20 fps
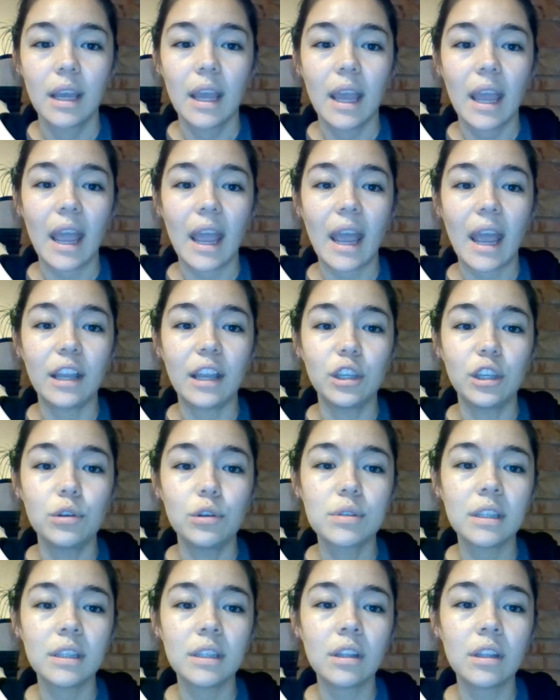And using
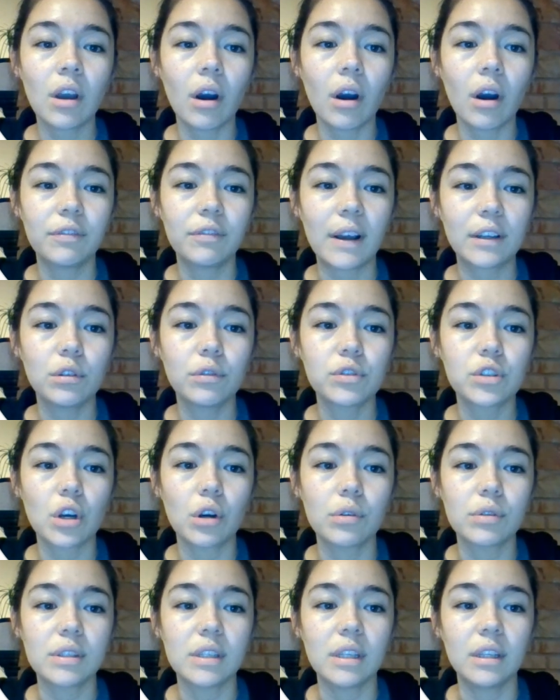the artifact you've
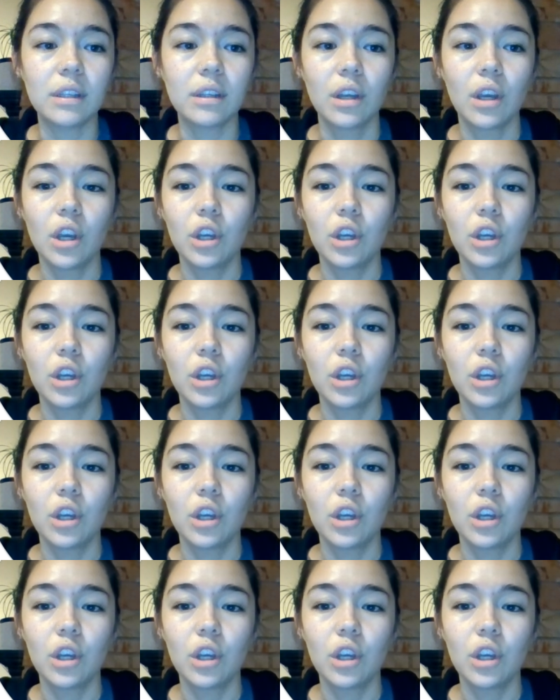chosen,